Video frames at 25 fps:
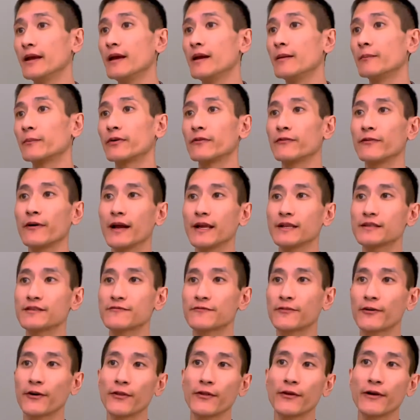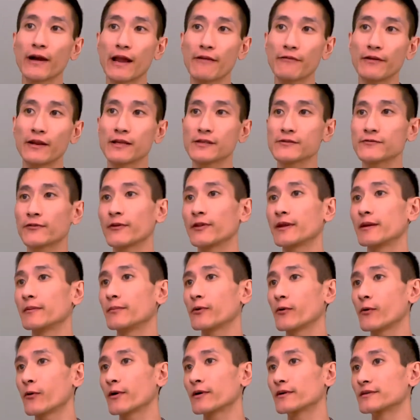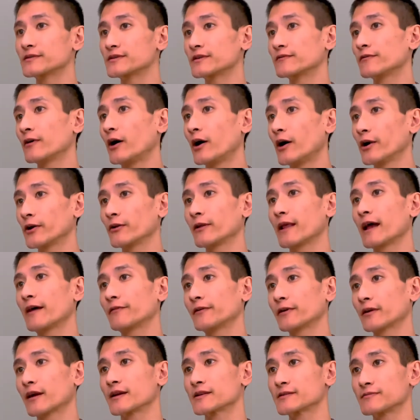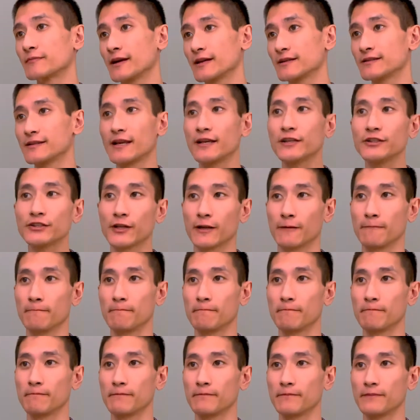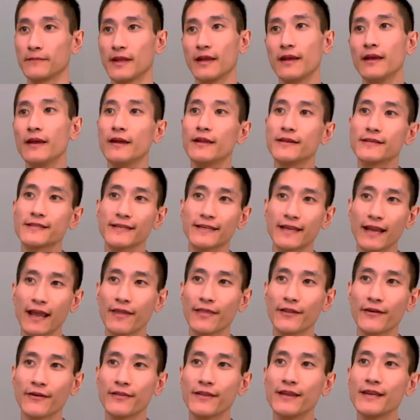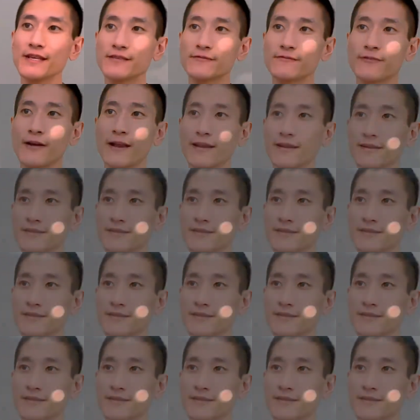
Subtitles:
provides further evidence for the importance of audio avatar customization. Together, these findings